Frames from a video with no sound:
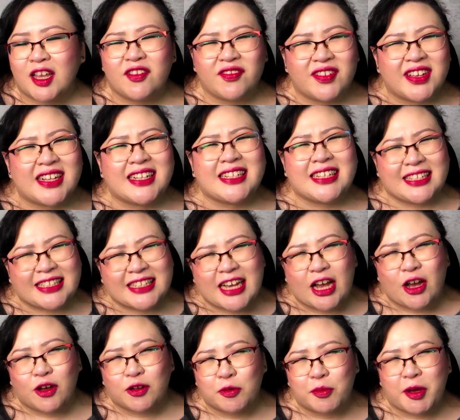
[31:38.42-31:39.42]
feeling
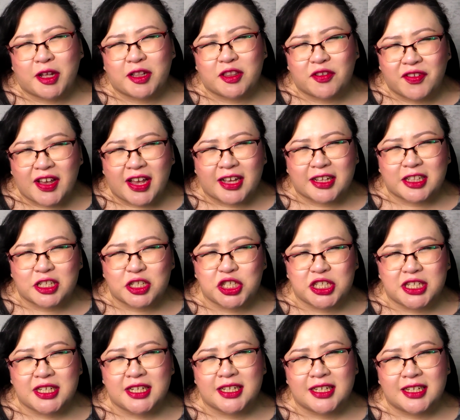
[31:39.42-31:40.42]
down about the fact that
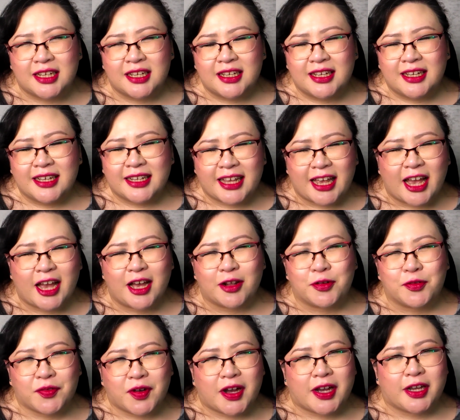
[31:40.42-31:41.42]
she
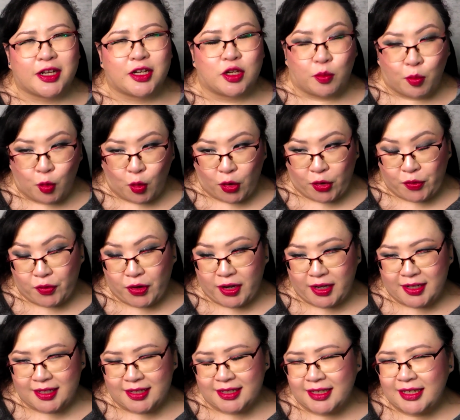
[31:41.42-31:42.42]
can't find a
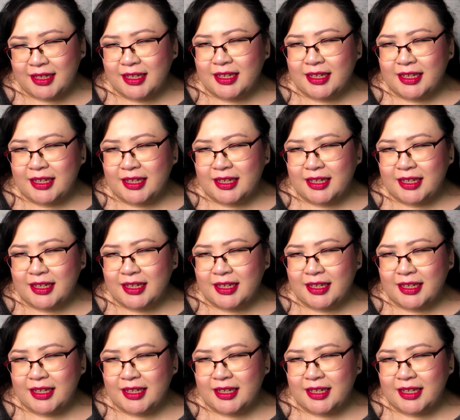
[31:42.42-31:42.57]
boyfriend.